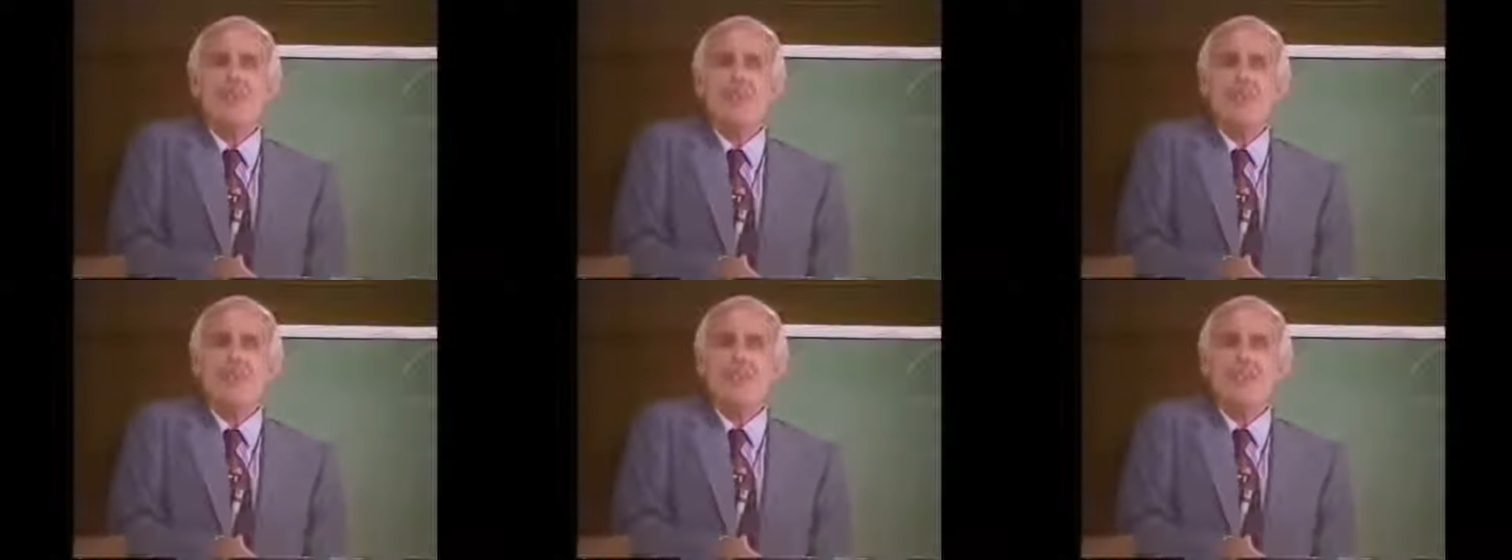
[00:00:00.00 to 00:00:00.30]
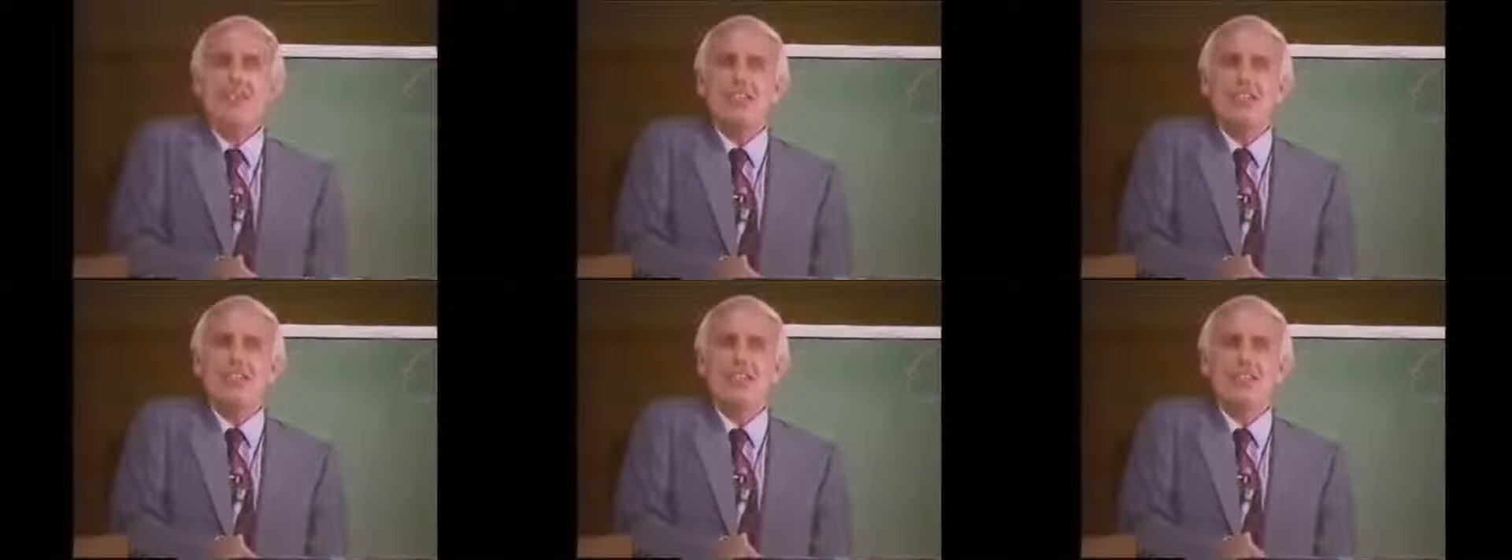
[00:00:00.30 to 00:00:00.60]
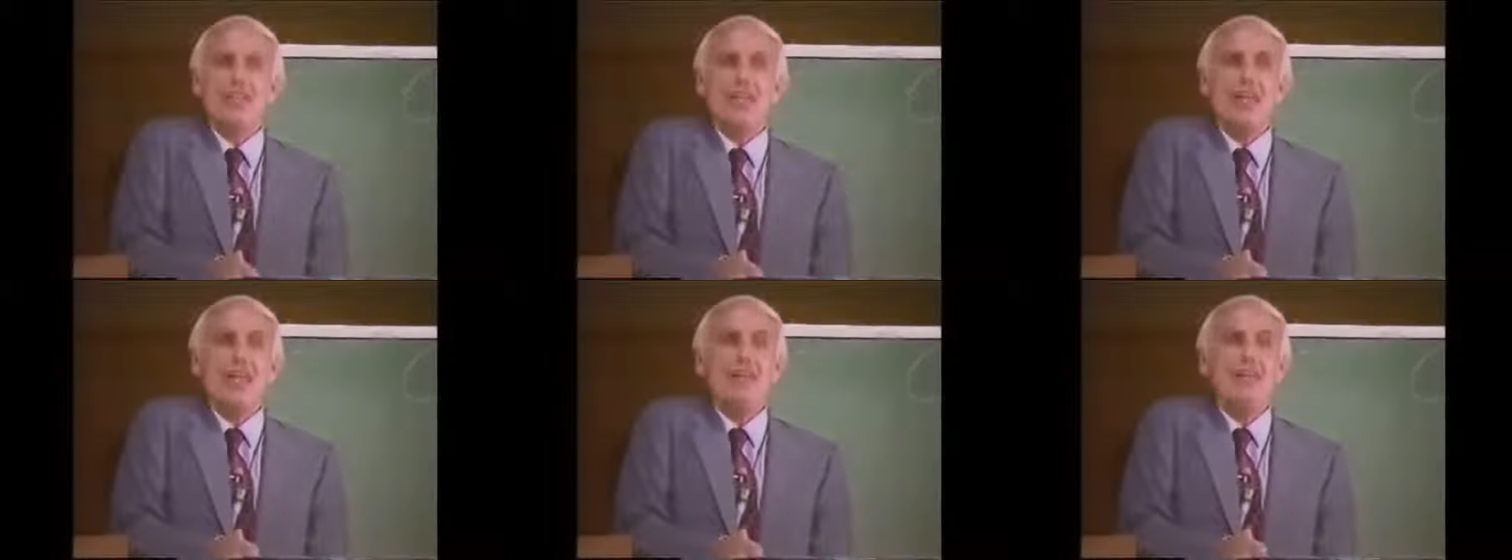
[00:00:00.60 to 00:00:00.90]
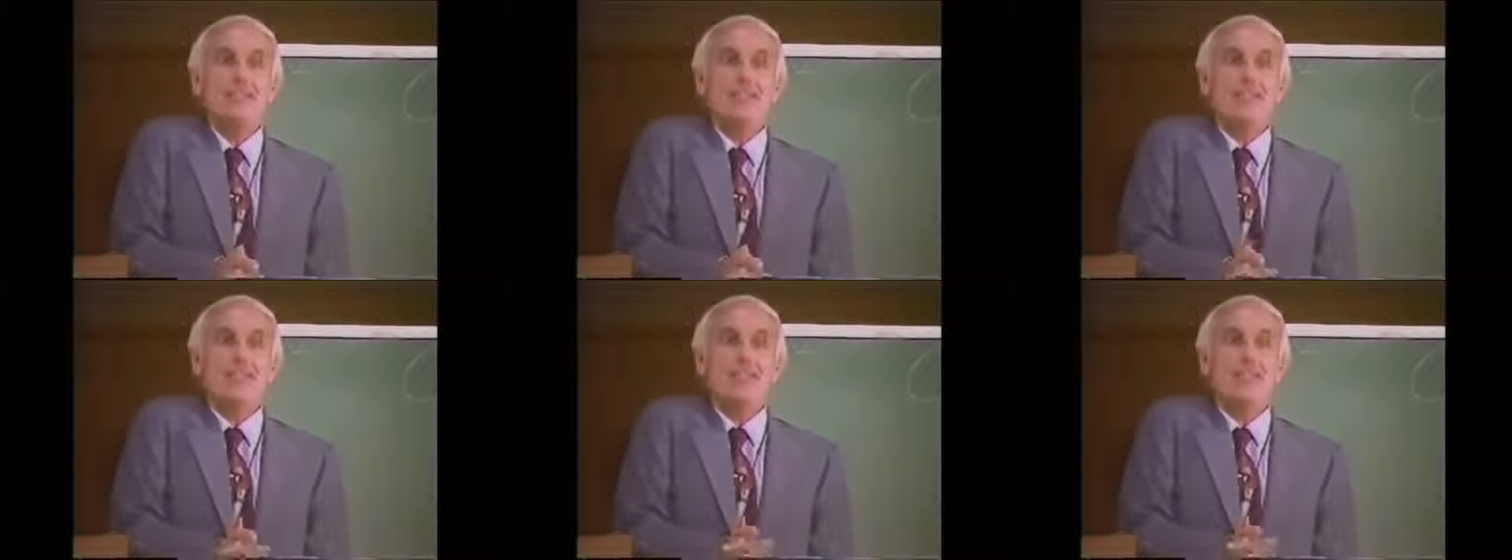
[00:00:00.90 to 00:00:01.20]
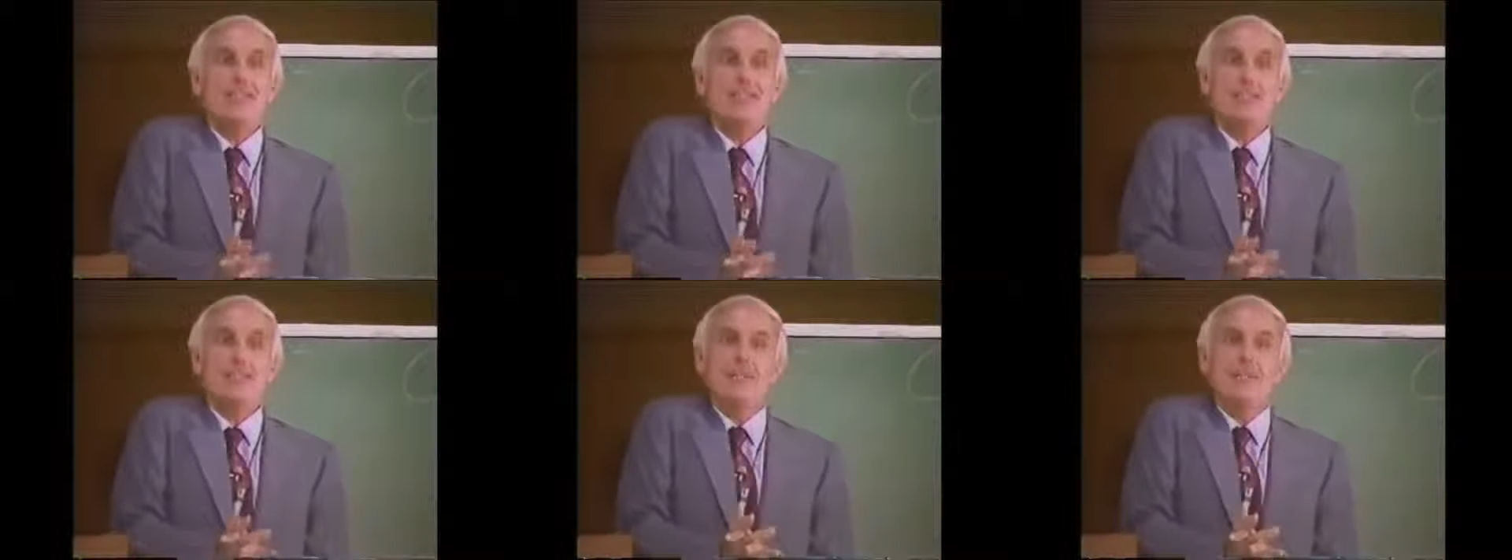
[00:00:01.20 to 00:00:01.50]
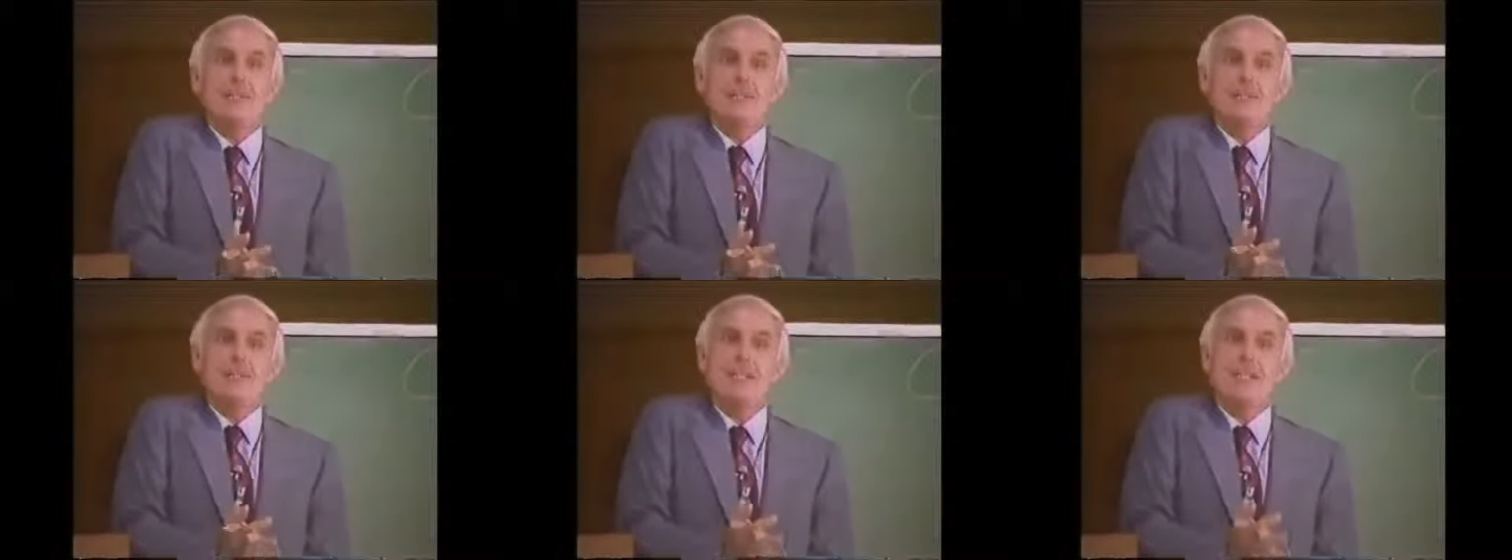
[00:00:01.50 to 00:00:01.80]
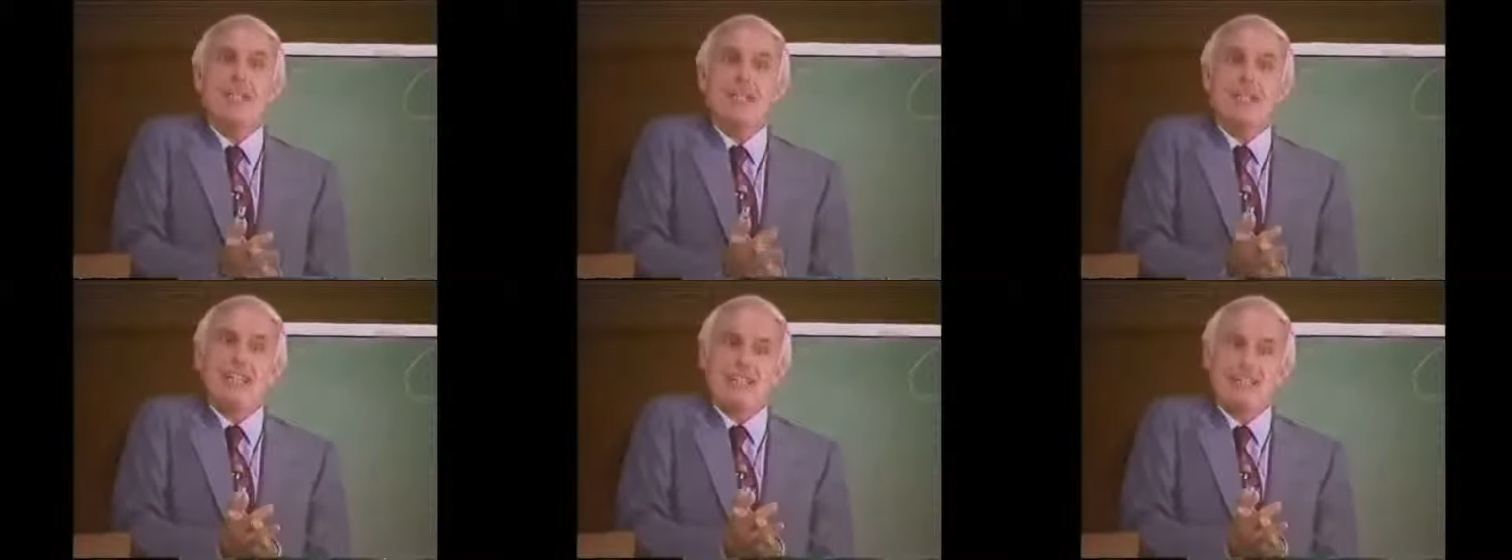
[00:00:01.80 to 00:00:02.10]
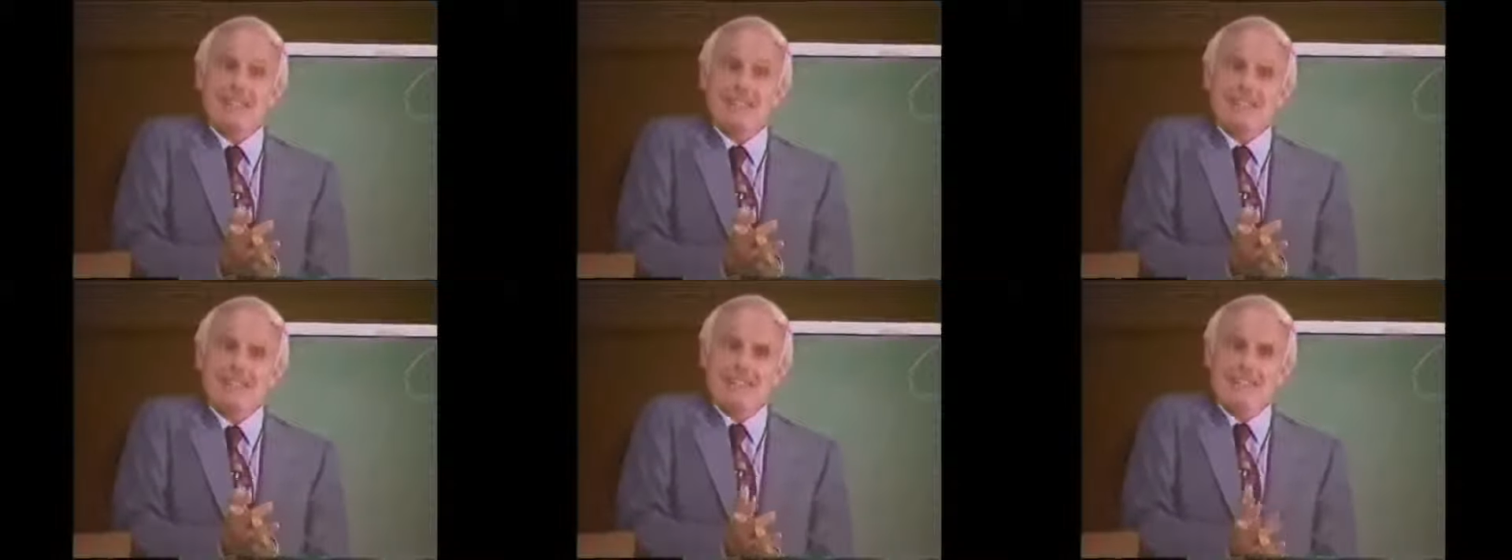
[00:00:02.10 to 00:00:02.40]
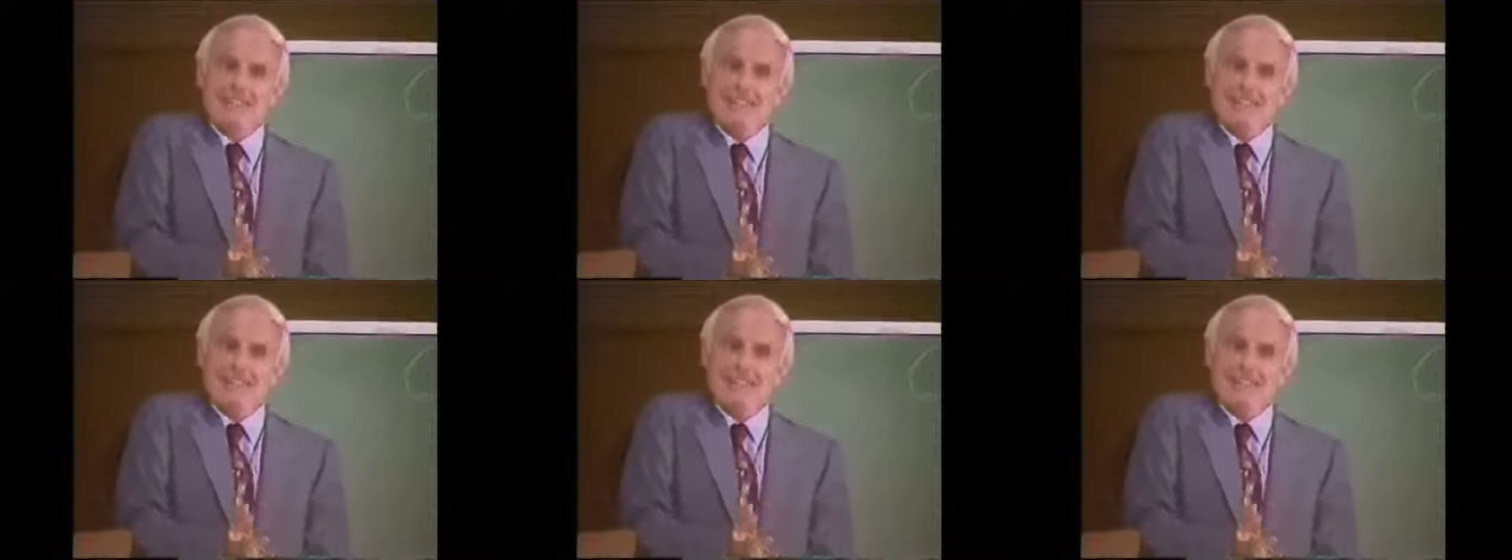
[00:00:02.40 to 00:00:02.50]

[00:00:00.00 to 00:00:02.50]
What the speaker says: first, answers come second.